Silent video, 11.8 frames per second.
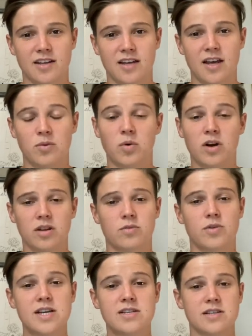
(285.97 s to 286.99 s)
And one of the
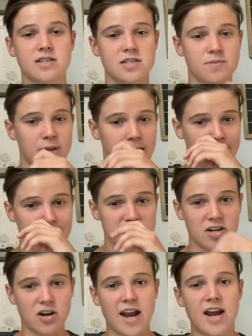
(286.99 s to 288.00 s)
reasons is because your